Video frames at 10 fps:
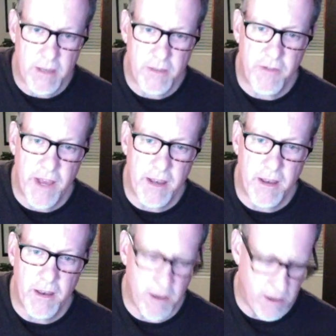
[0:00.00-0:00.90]
fret.
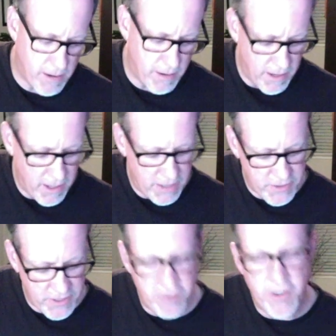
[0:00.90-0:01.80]

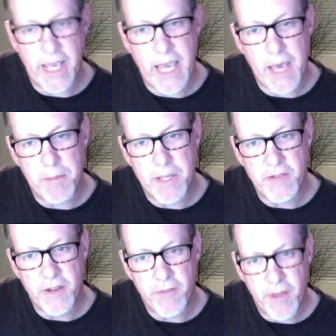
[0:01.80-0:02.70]
G string and B
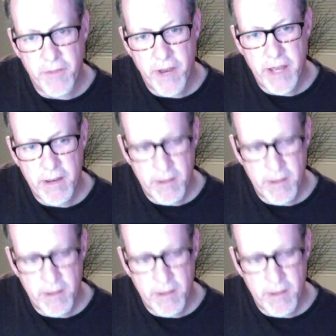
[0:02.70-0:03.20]
string 5th fret.